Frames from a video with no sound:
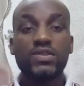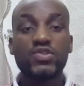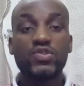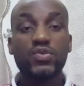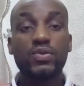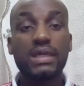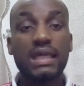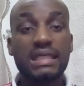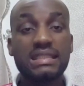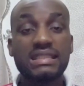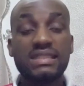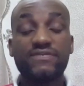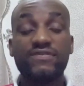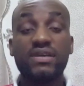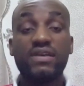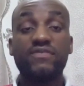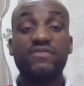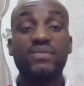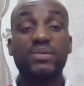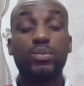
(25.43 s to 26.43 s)
So guys, if
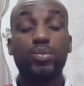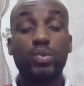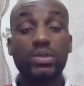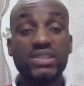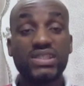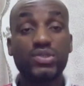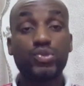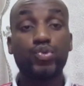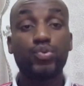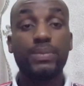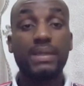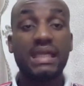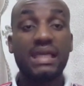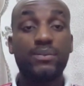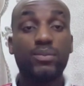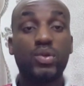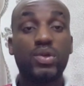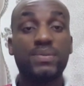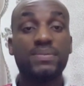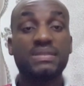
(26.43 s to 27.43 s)
you have been watching Ruben
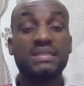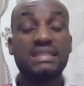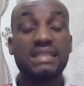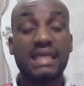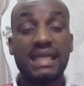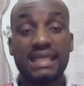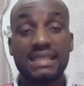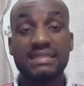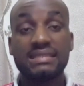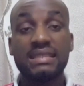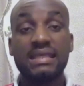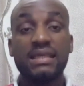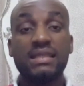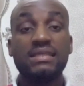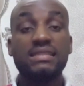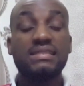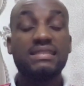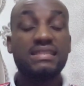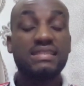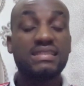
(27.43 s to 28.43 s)
Amorim's sides
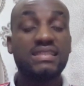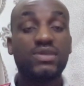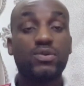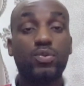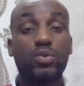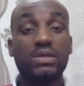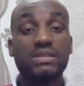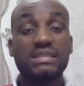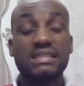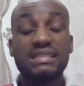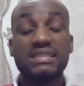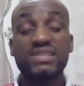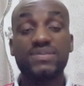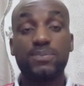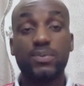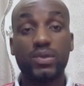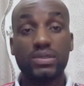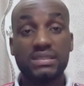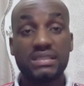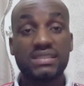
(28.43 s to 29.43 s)
since he was in
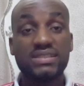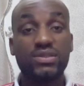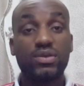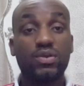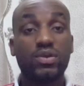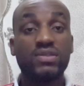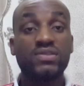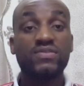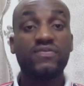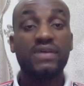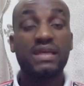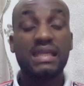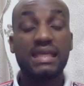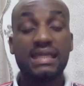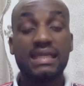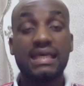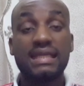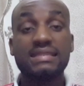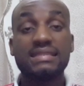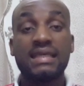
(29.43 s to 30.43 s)
Sporting, you're going to find
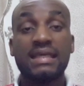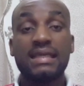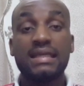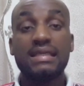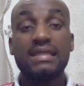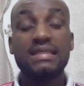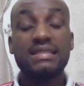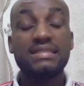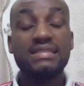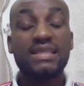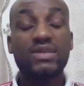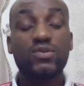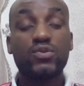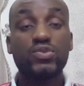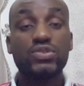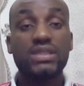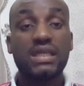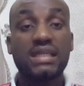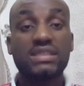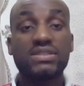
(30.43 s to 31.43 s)
out that he's a
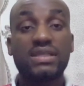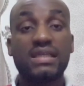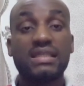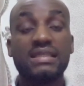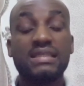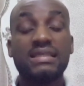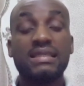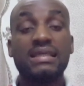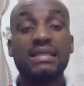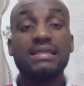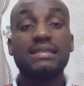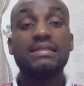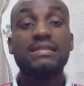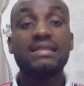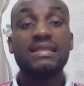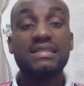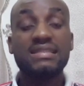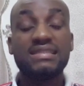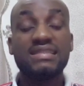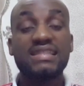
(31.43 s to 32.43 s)
coach that actually
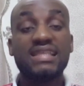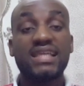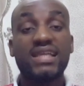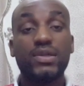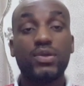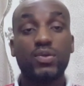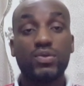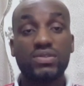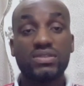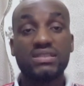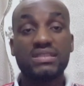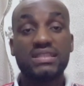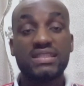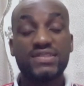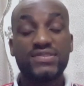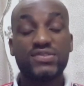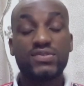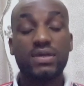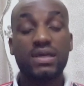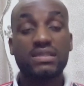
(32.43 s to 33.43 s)
needs a loan
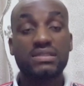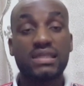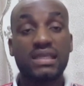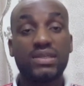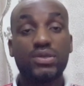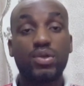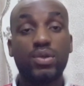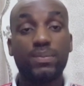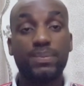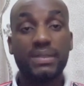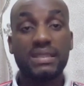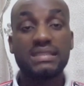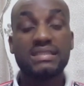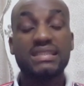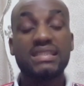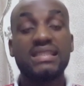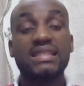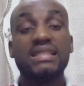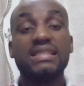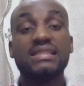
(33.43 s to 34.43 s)
season to actually operate.
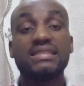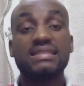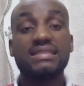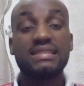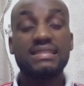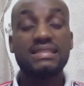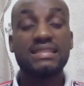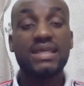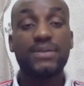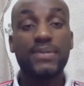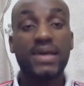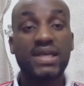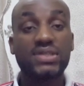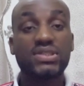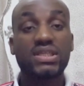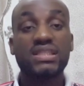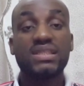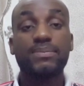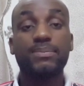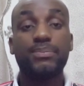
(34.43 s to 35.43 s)
His system
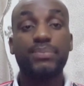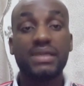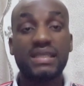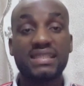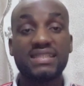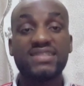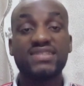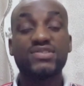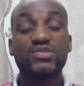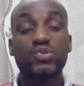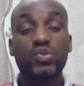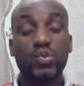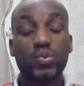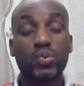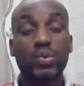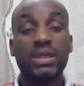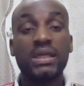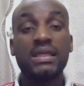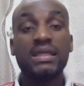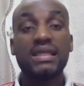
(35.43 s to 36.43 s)
actually breathes
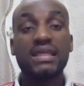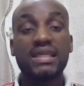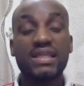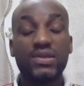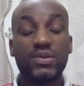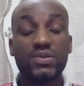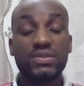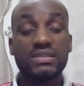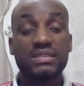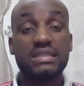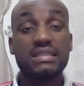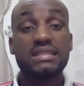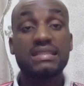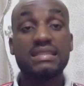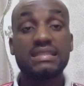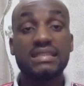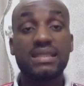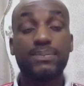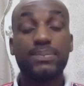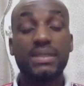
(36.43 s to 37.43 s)
through a loan
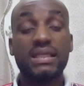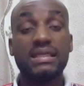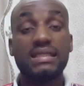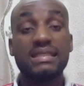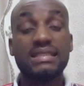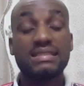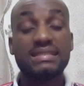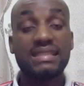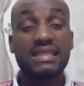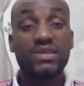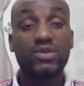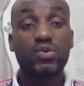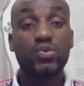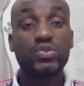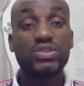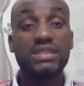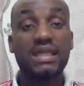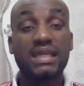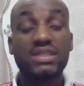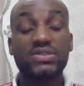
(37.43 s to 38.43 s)
season. He's a
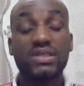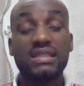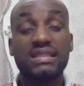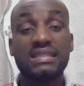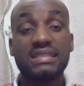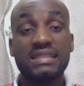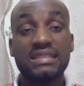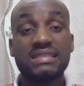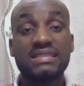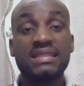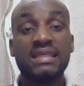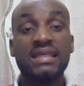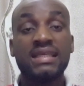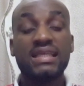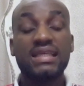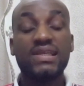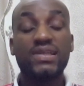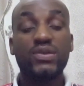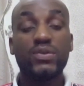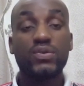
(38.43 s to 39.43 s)
coach that actually needs
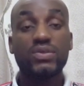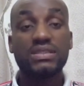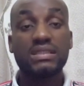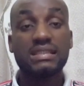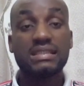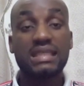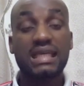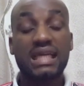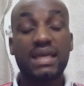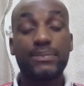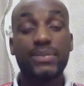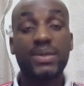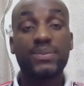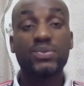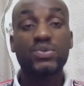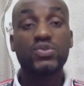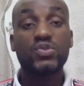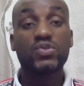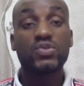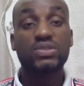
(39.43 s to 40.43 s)
a loan season that can be
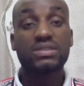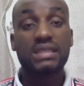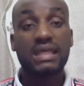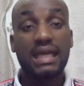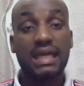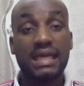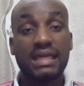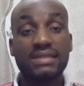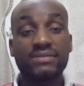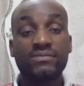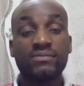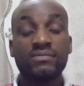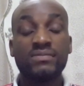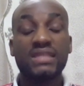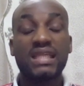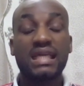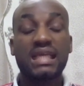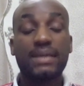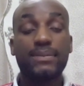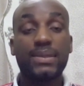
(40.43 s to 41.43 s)
able to scan,
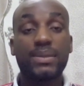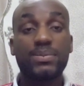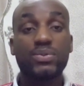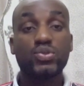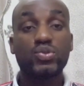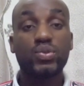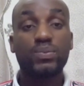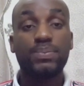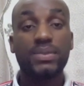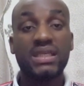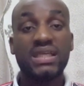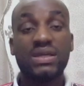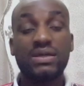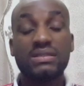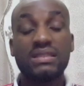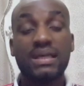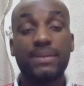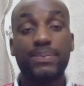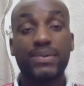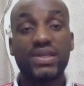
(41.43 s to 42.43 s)
that can be able to play
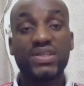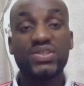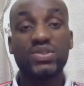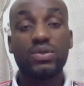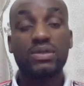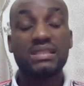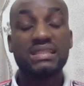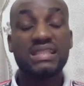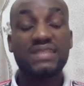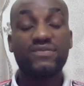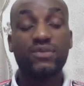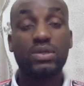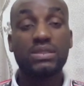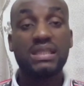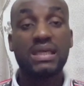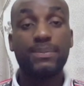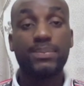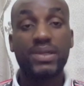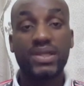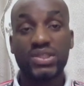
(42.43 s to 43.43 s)
under pressure, receive
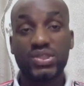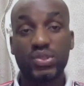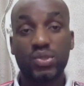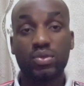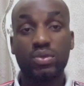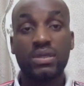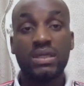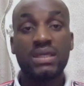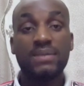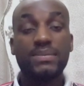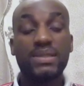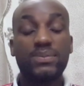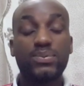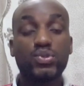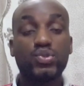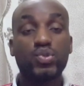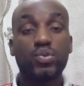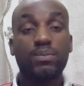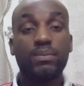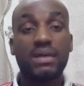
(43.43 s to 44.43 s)
under pressure, be
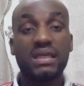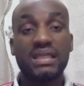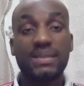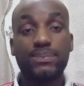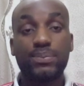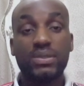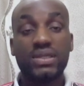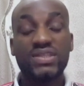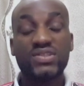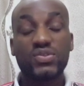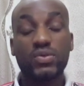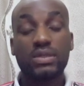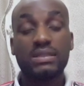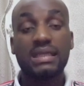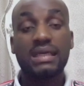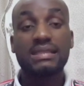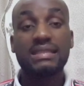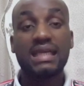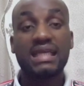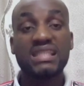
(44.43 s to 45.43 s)
able to manipulate
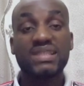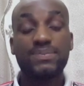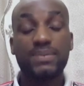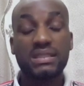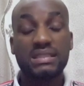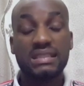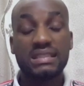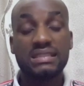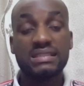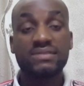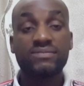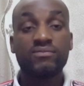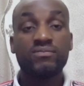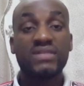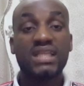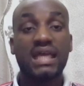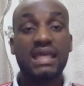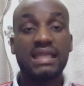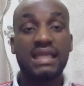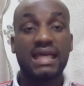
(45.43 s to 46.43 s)
under tight spaces.
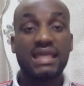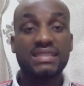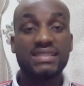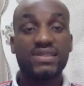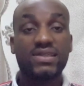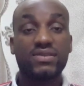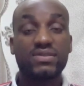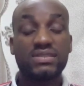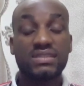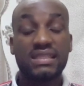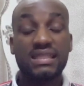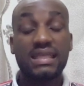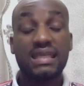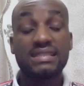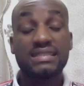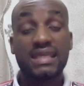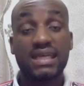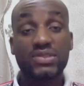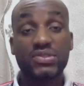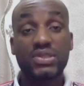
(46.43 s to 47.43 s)
And Angelo Stiller
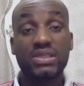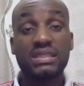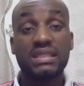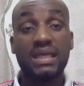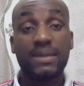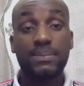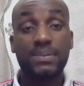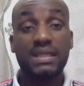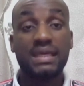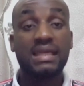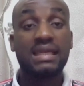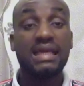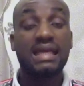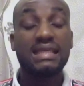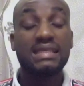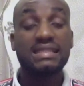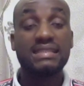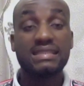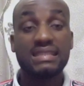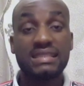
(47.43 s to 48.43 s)
is actually that player that
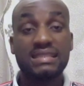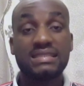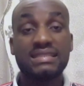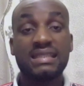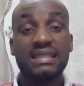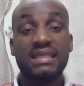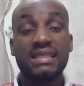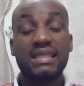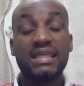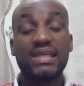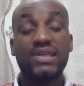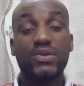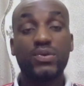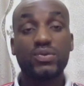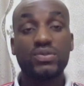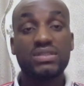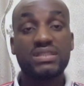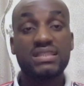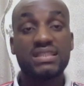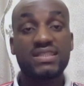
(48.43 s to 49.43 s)
he needs a
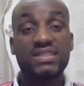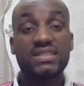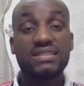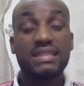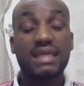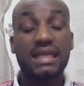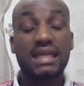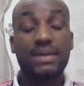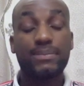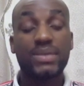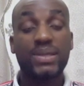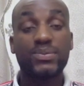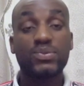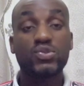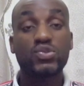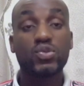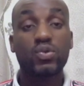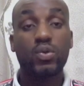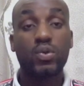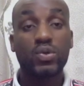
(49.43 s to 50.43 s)
loan season that can be able
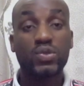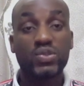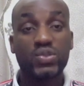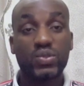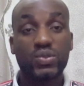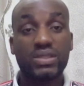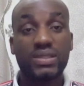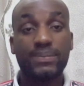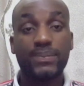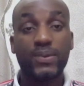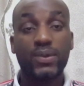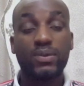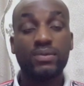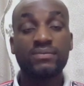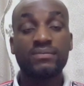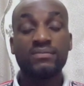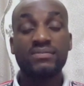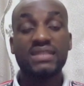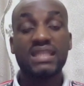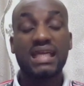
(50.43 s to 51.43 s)
to control the ball,
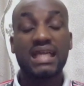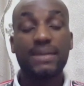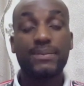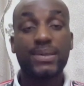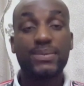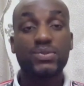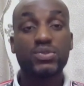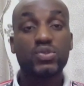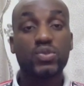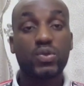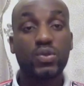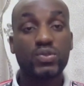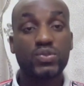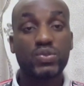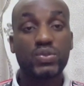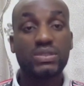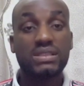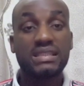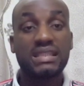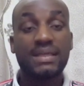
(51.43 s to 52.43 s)
that can be able to
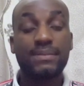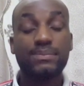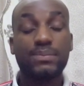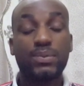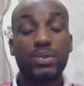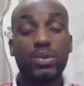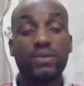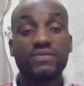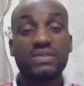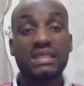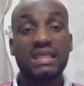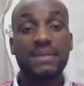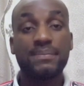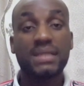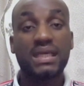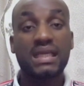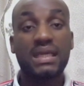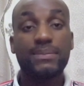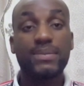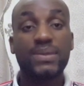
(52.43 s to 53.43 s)
control the tempo of the game,
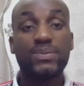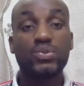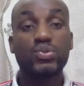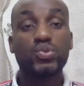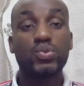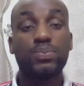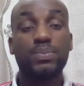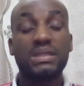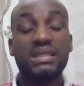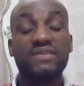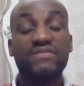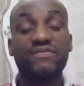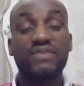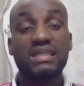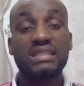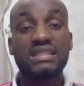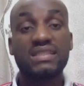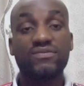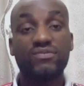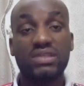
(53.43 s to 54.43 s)
that can be able to play
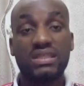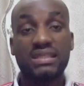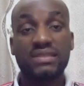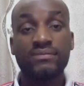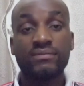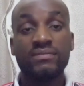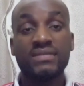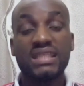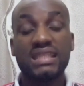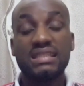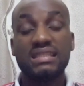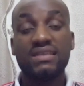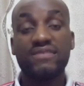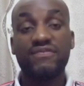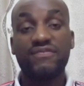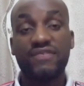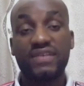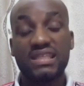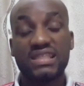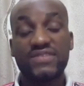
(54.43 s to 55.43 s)
effectively in the
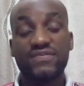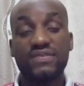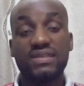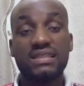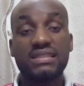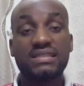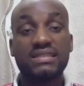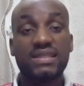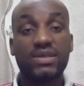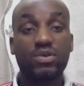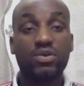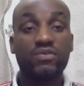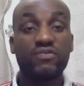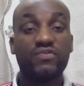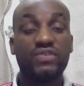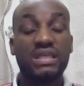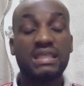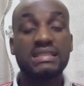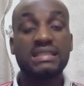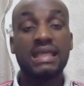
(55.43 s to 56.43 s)
first phase, second
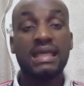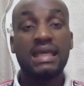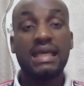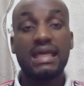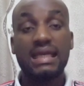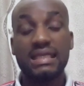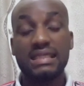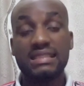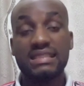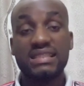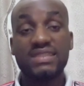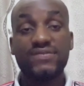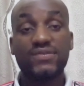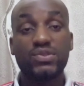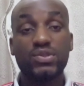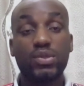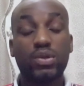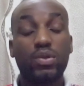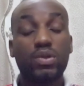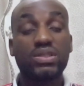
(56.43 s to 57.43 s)
phase. And in this
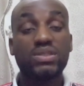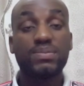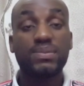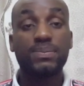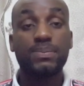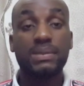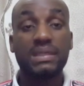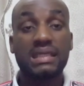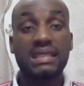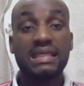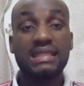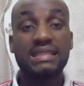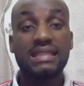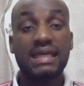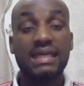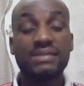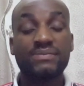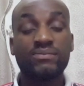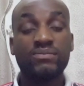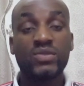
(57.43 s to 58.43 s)
video, we're going to be breaking
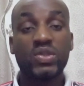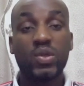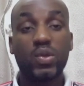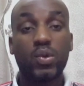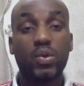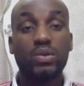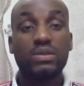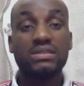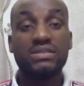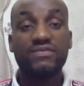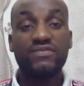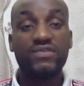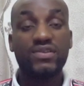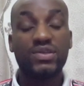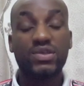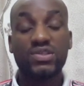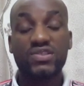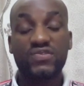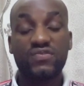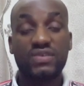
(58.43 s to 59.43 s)
down all the
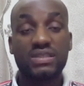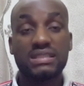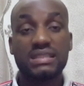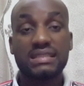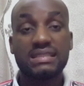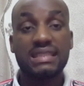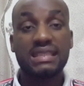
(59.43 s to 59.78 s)
various phases